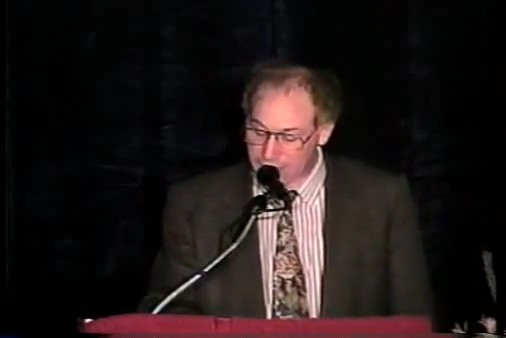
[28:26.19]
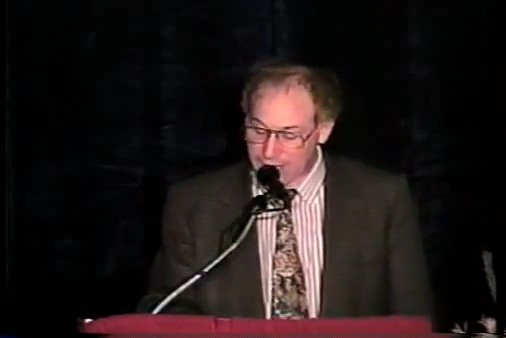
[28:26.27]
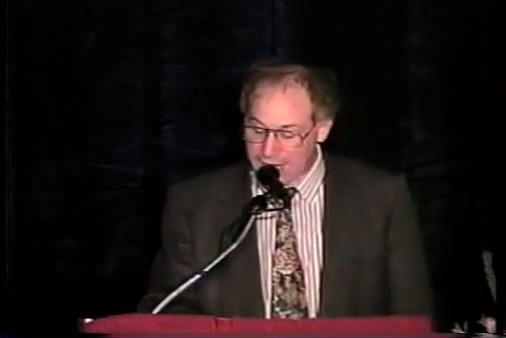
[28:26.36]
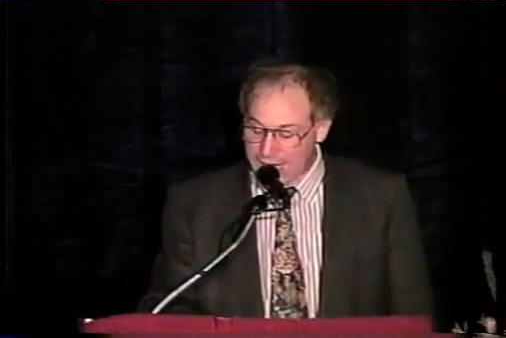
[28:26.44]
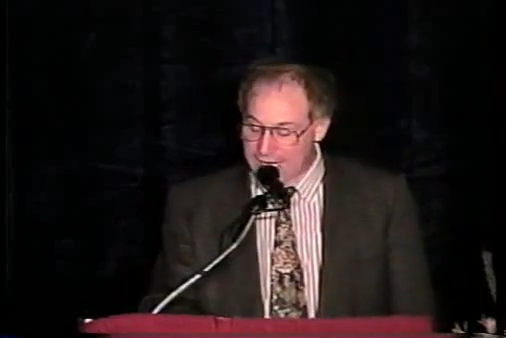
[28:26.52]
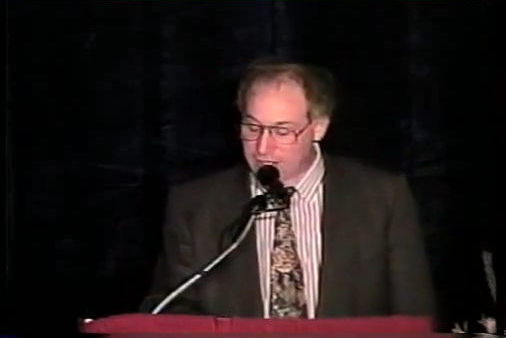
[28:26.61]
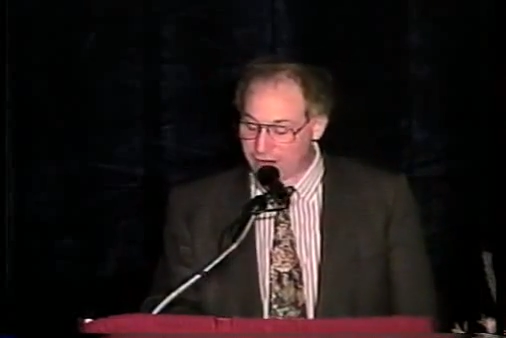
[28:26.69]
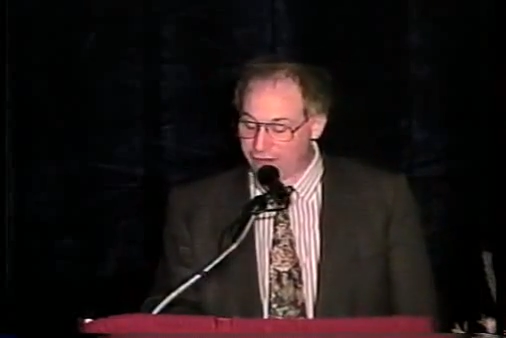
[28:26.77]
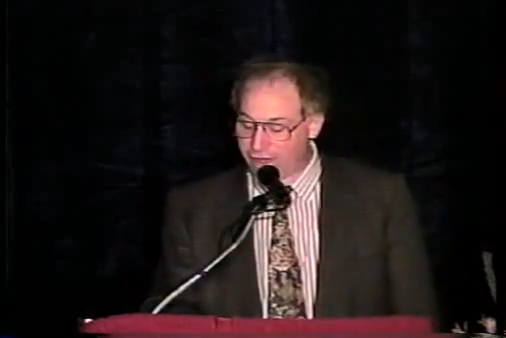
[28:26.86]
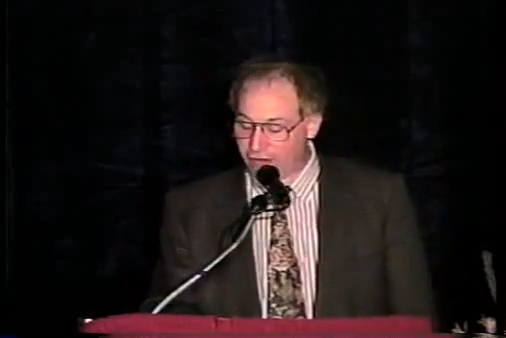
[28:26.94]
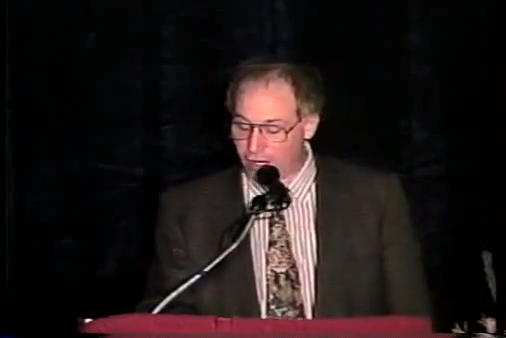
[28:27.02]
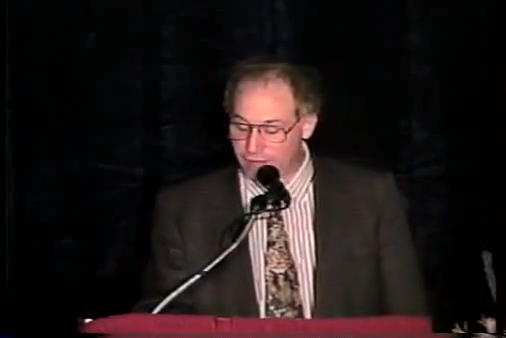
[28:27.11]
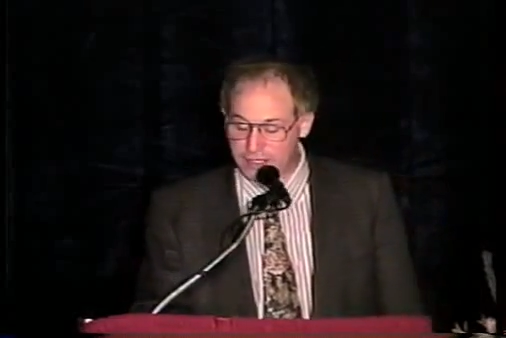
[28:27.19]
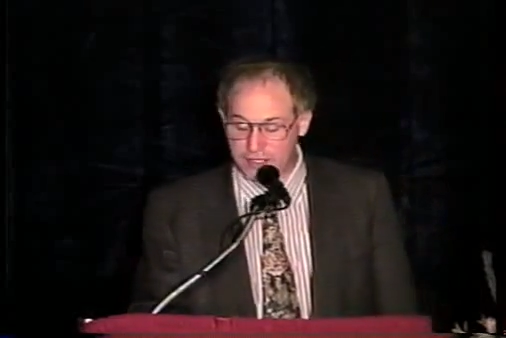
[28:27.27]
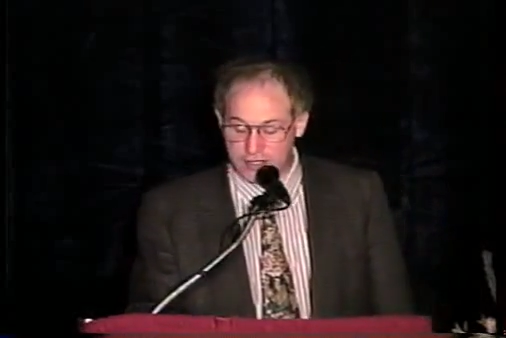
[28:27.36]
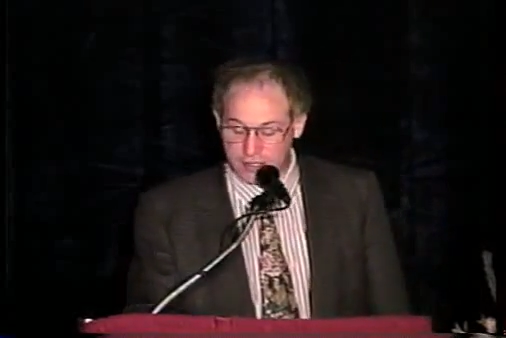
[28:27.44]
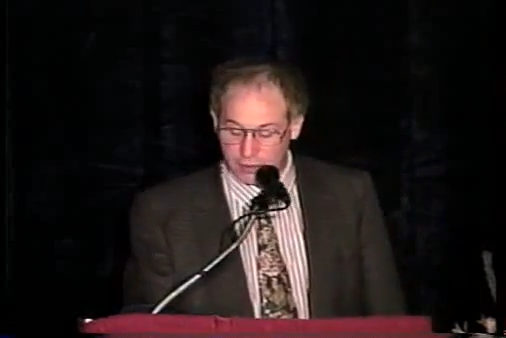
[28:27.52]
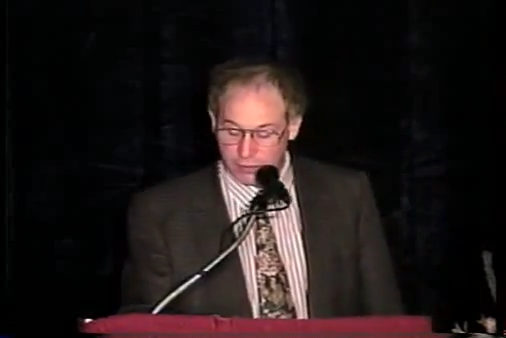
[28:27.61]
Eight, fervent
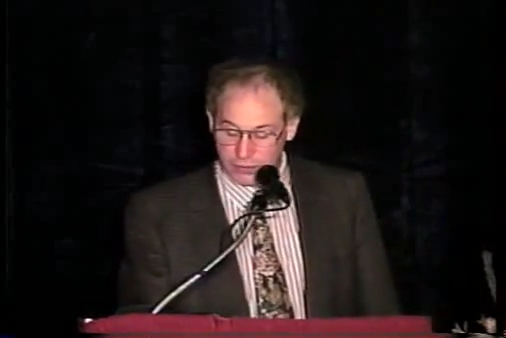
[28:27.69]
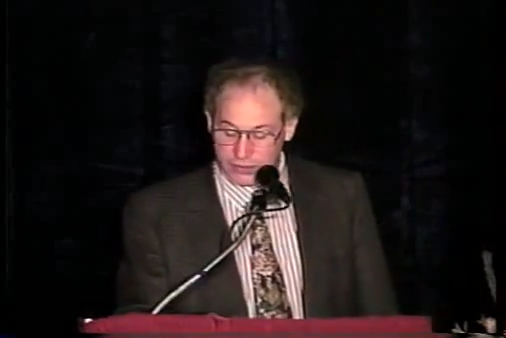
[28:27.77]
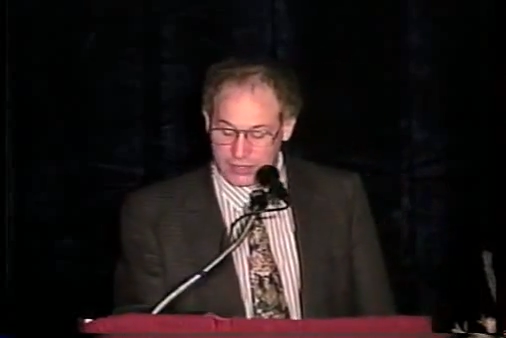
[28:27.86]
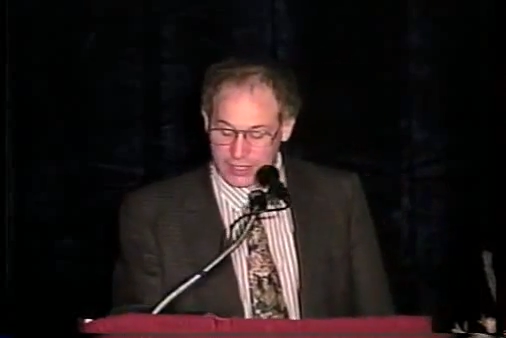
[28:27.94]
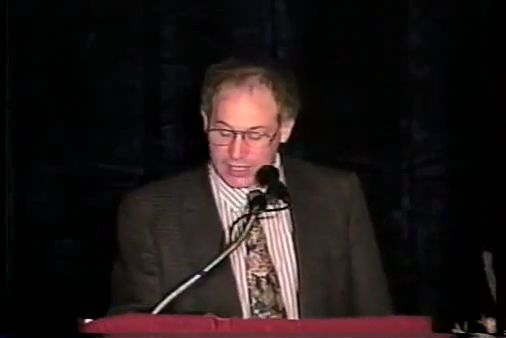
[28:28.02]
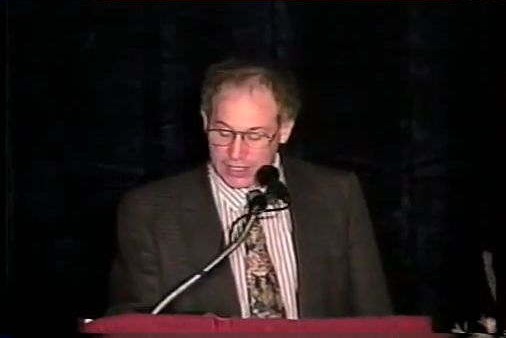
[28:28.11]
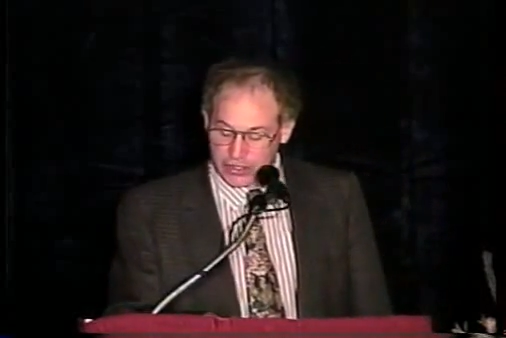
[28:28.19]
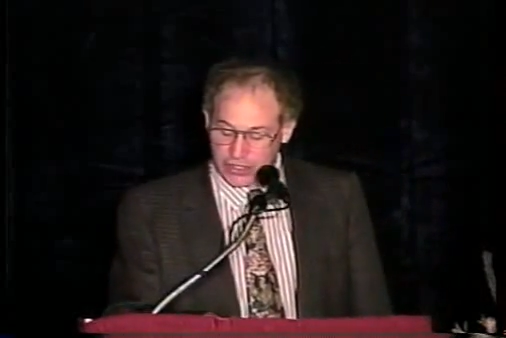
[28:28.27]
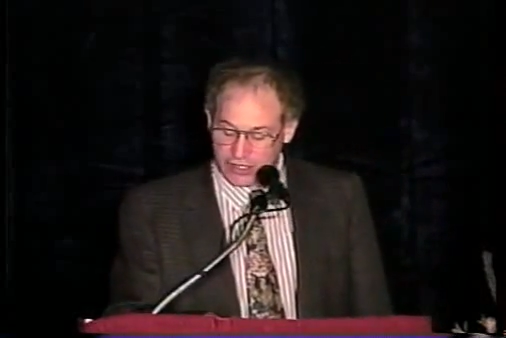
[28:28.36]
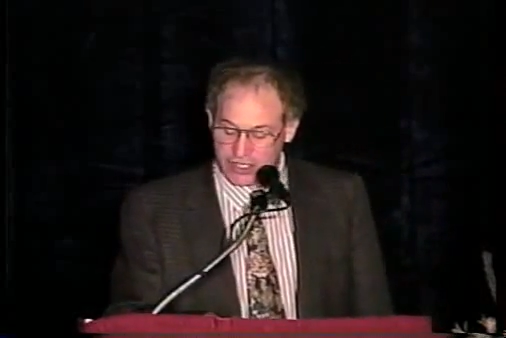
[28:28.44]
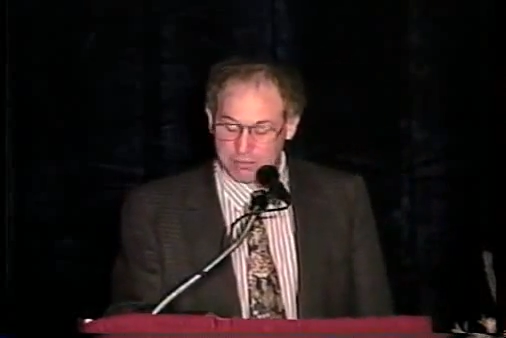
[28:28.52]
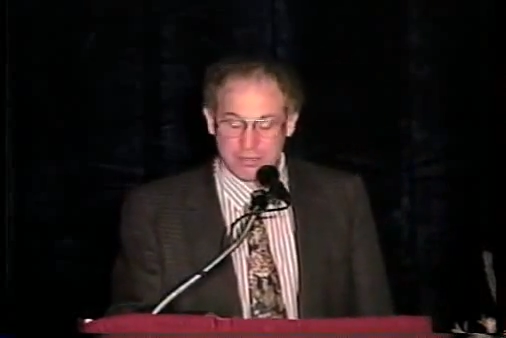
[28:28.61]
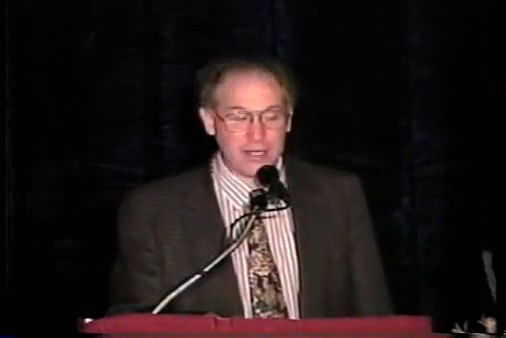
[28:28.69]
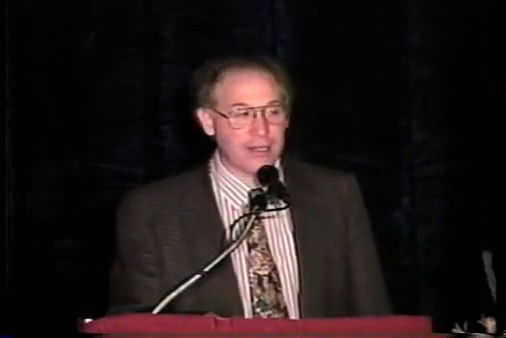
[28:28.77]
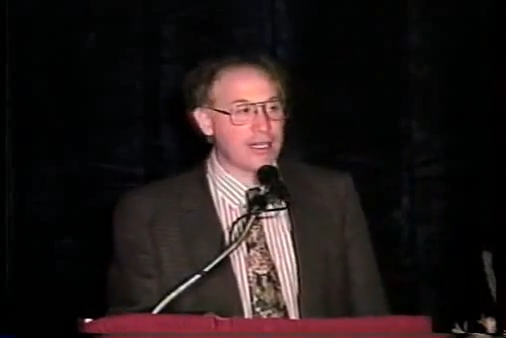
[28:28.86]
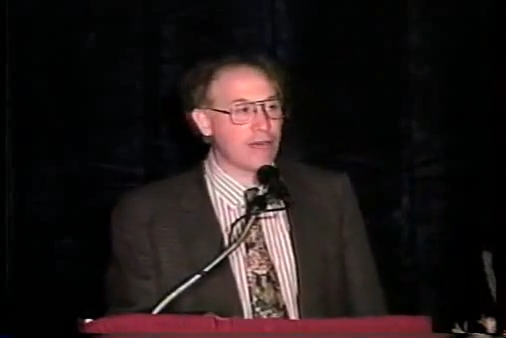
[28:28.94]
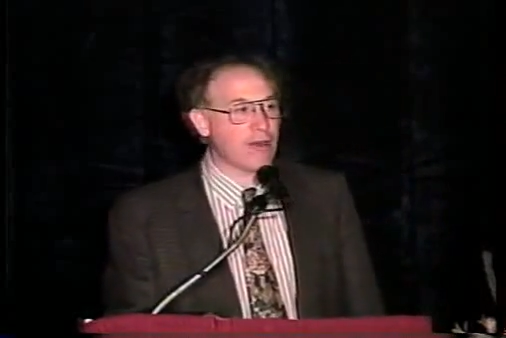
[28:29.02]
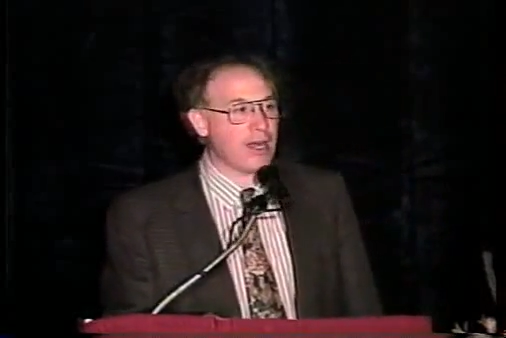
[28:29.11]
souls shall
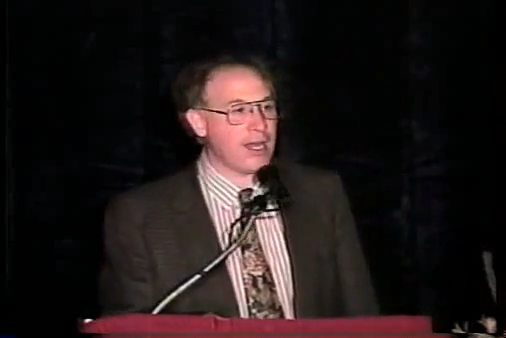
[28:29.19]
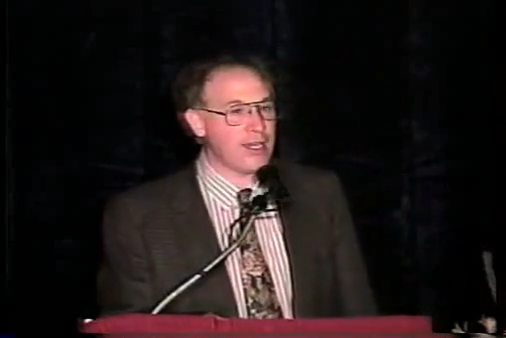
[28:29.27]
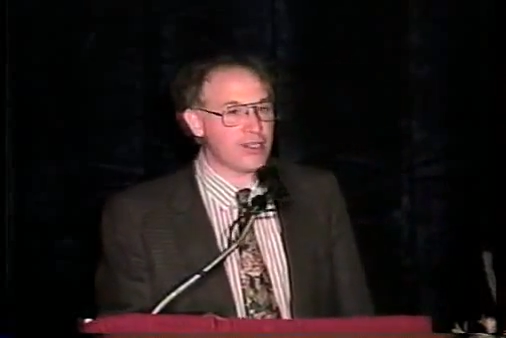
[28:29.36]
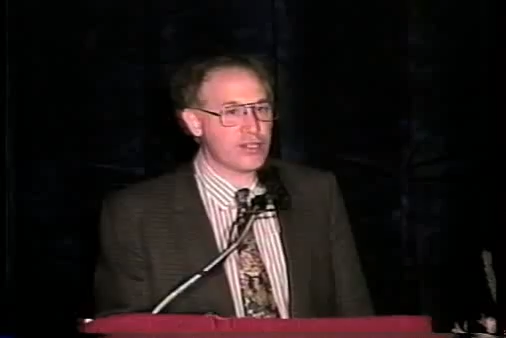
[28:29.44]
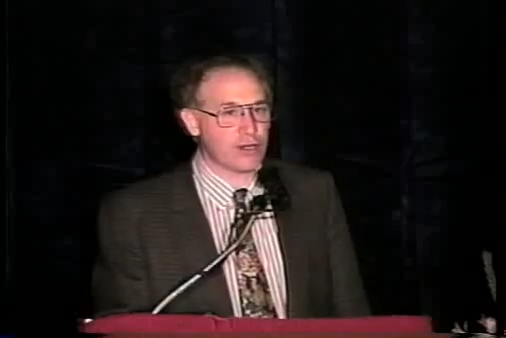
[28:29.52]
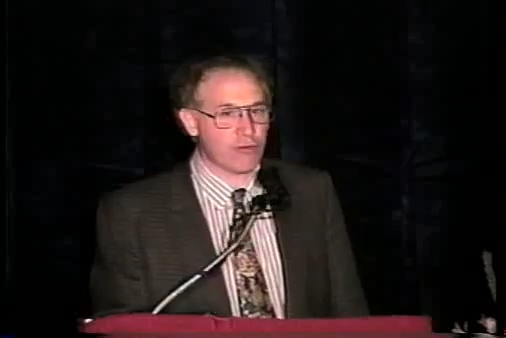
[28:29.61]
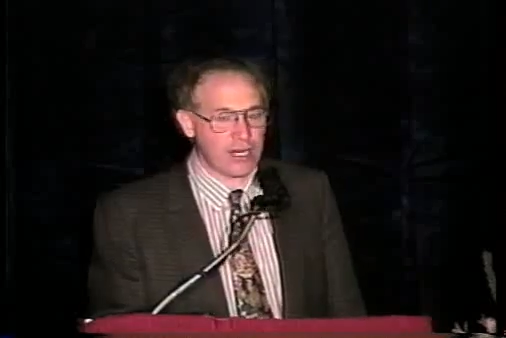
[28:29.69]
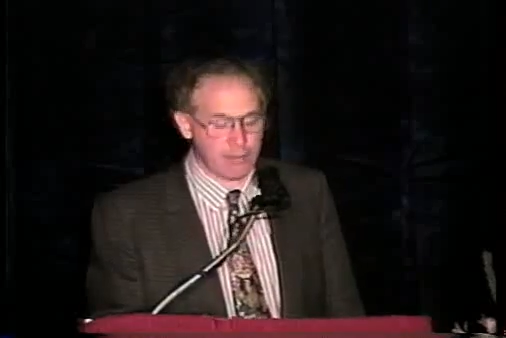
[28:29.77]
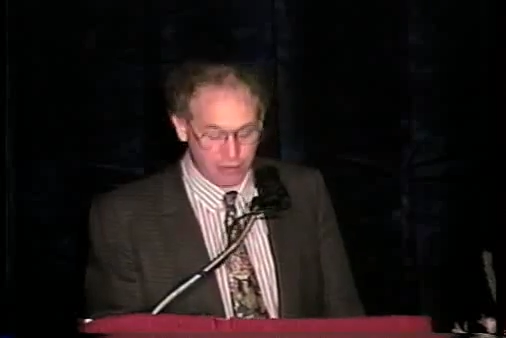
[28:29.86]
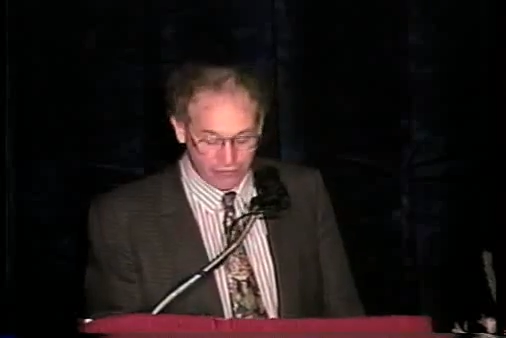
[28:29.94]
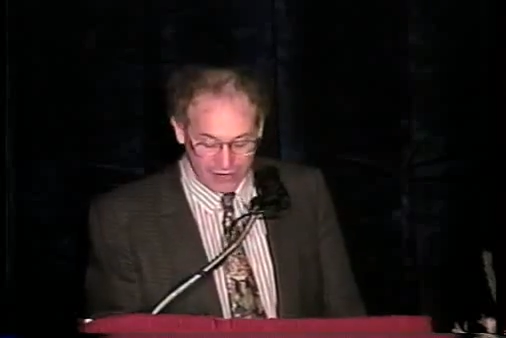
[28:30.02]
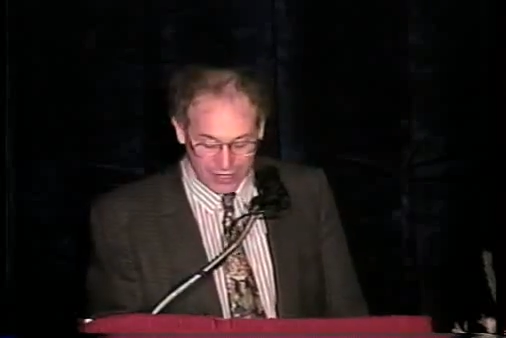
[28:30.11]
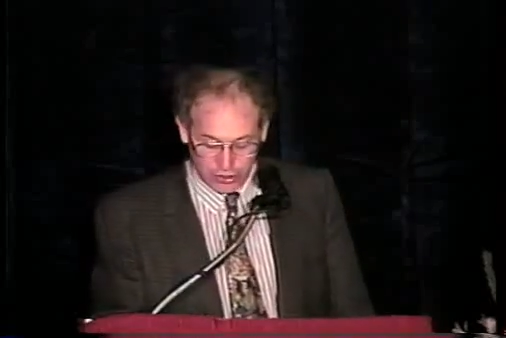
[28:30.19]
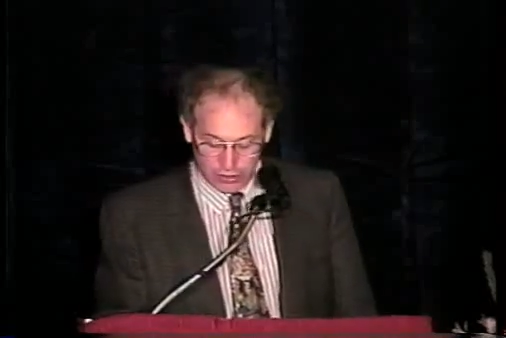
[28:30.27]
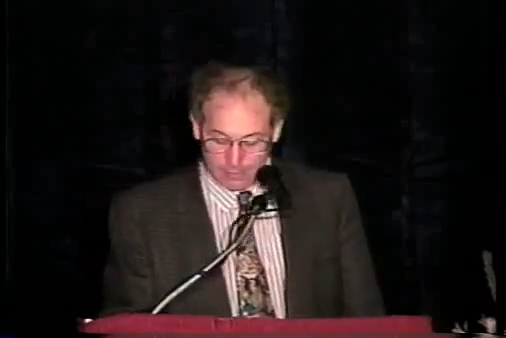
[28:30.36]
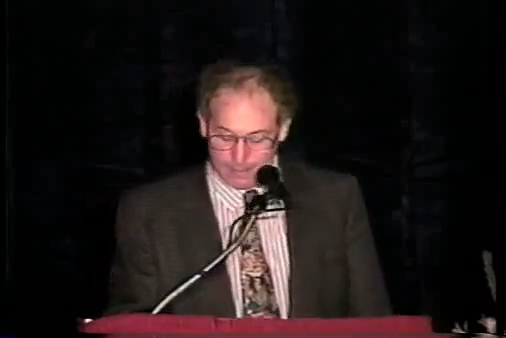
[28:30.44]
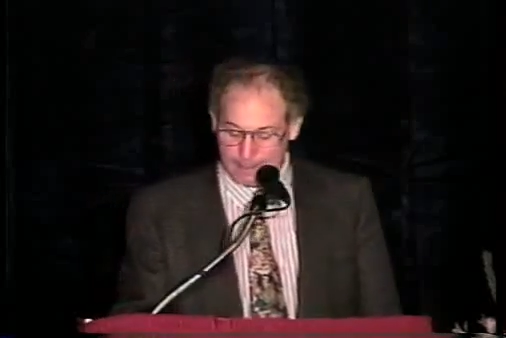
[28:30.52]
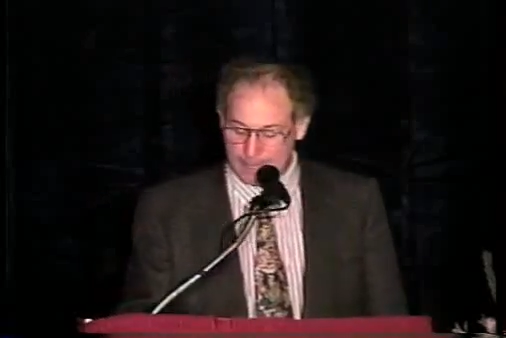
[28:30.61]
speedily rise to great perfection.